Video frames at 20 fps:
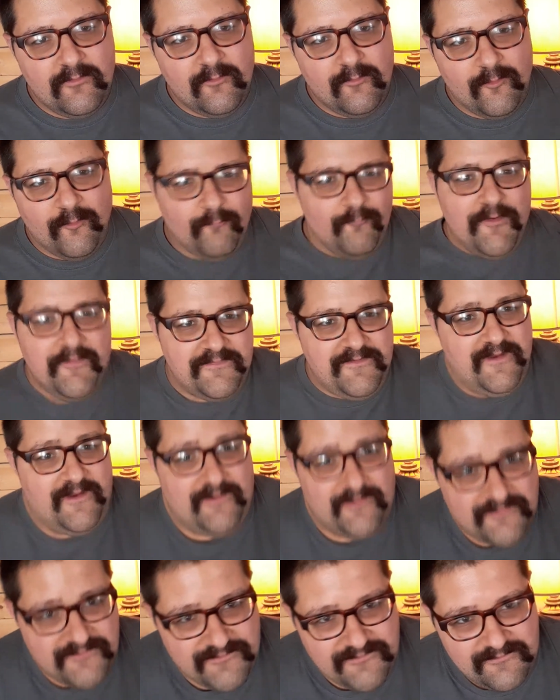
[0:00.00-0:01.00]
with
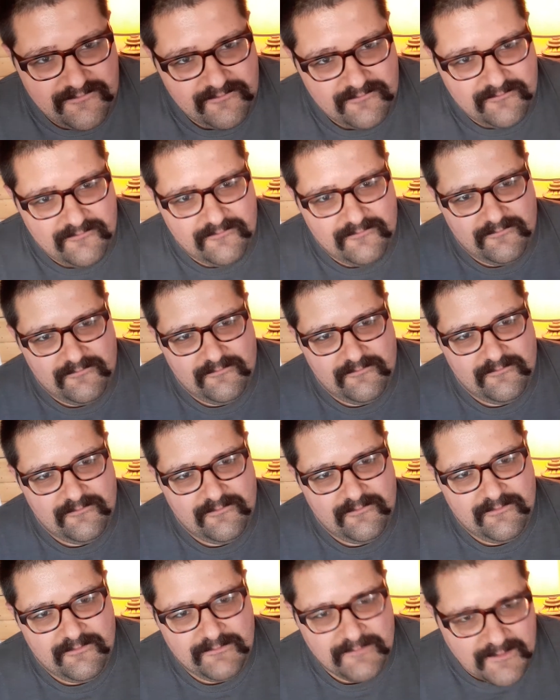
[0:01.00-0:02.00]
this:
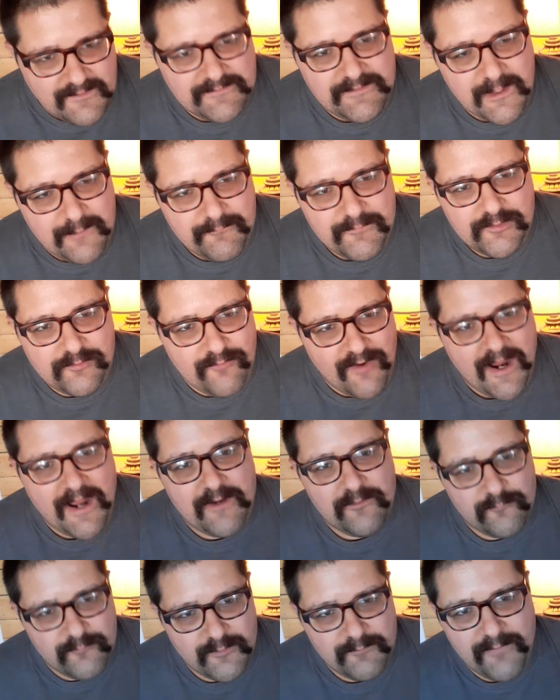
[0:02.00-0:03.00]
the Democrat
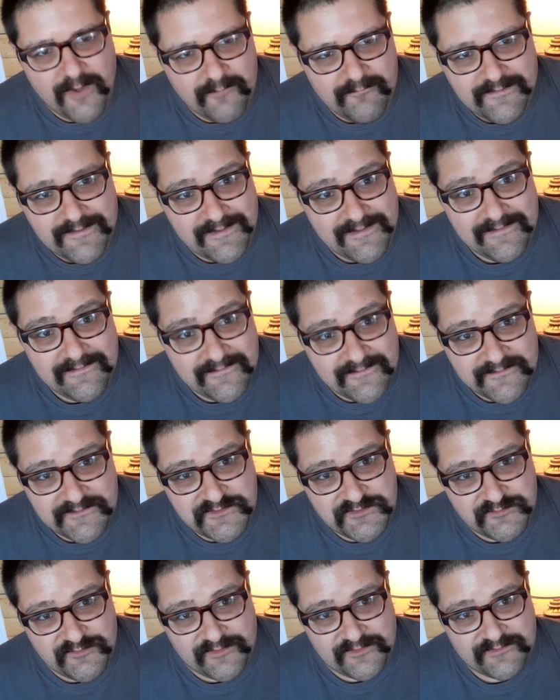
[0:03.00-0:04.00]
and Republican
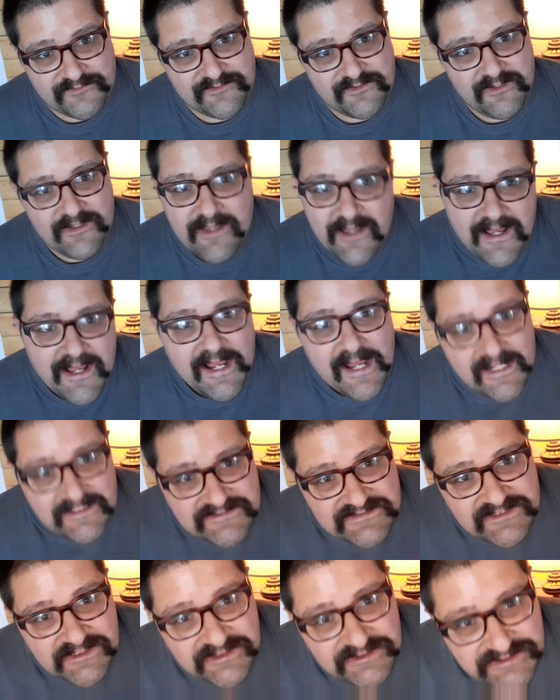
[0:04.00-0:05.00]
districts.
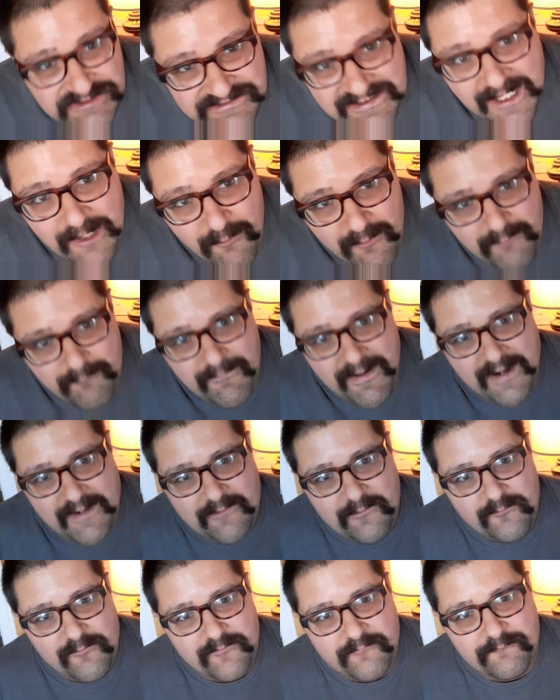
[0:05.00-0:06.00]
It's
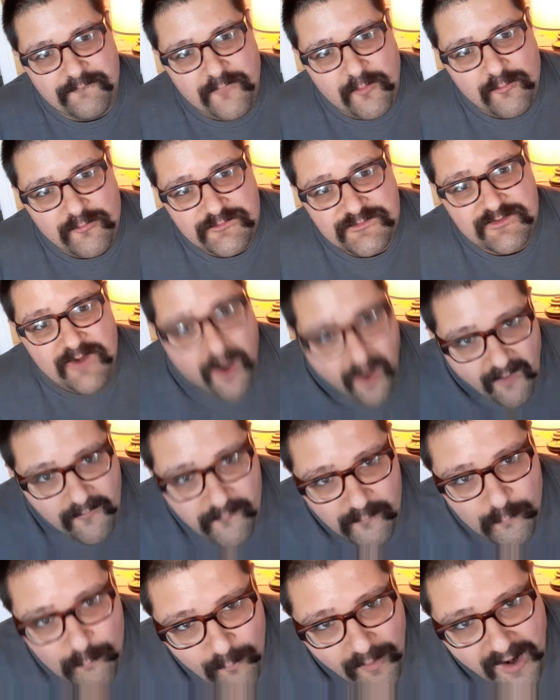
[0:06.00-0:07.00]
gerrymandering, folks.
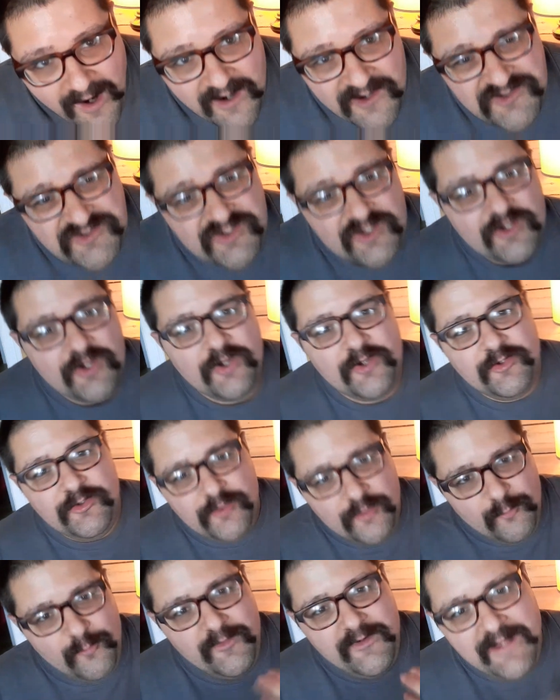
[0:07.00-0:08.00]
Otherwise,
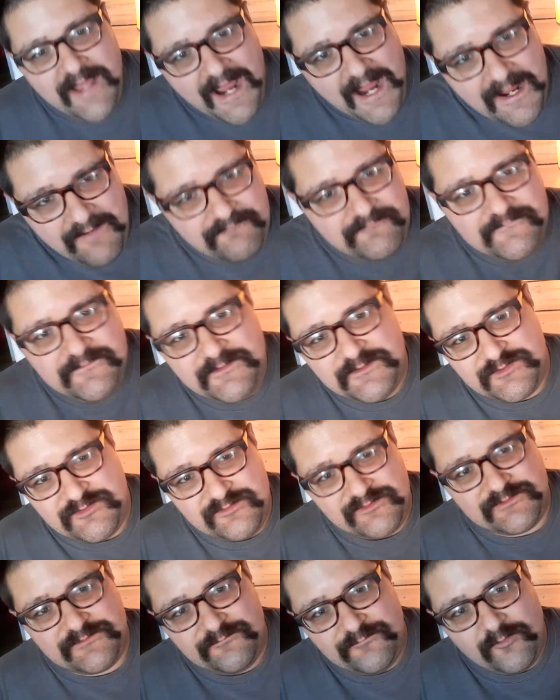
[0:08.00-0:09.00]
you would have
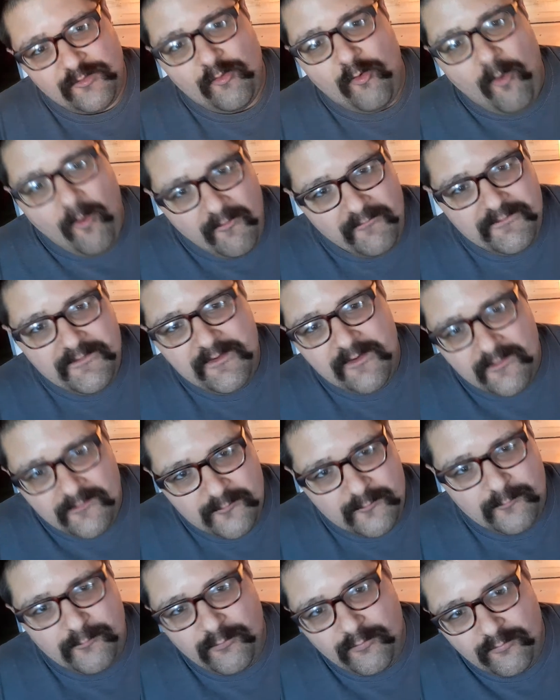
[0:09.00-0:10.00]
districts for all the
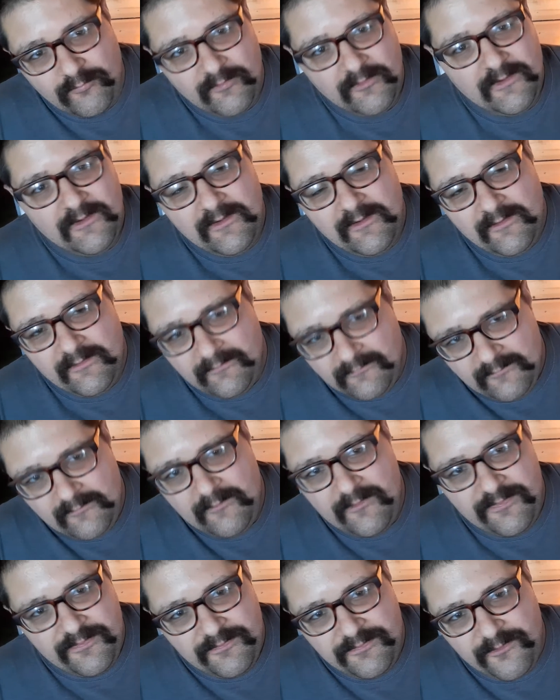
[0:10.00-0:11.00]
other
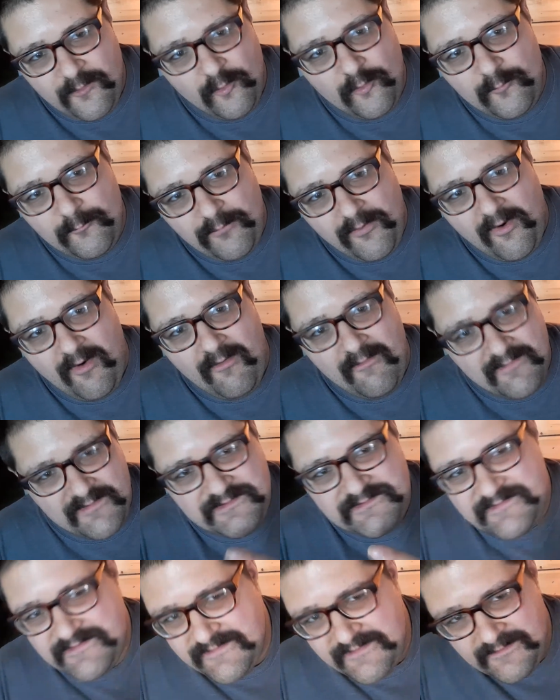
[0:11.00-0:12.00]
third
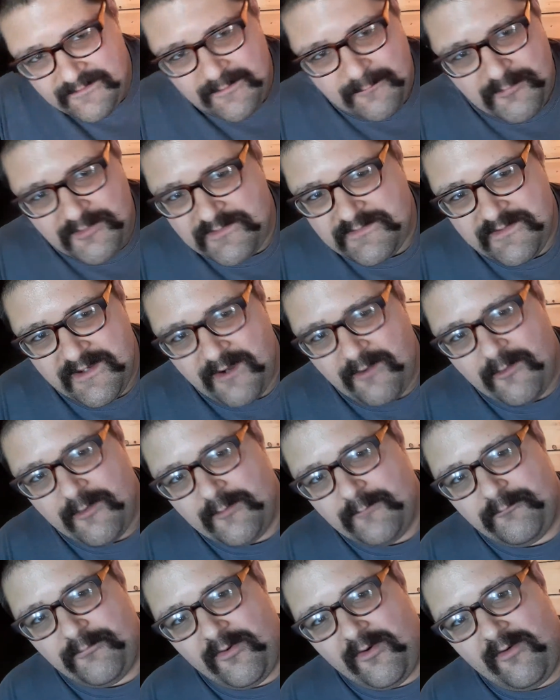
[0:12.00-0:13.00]
parties in the
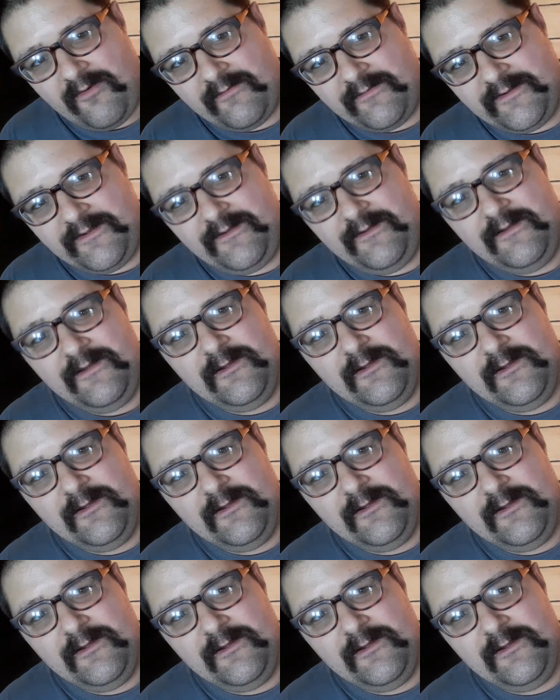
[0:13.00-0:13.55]
Libertarian Party,